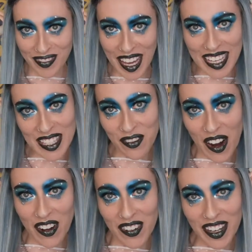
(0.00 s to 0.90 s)
Here's the
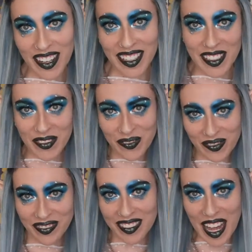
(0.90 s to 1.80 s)
final look.
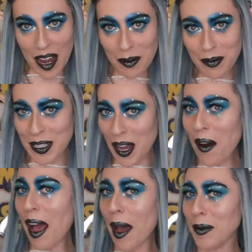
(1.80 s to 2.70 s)
I'm so
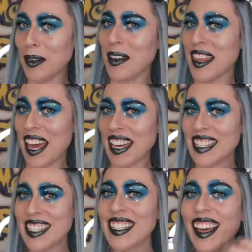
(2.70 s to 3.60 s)
happy with
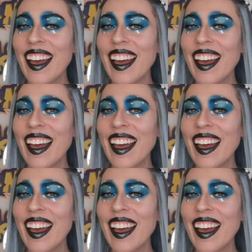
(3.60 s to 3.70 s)
this.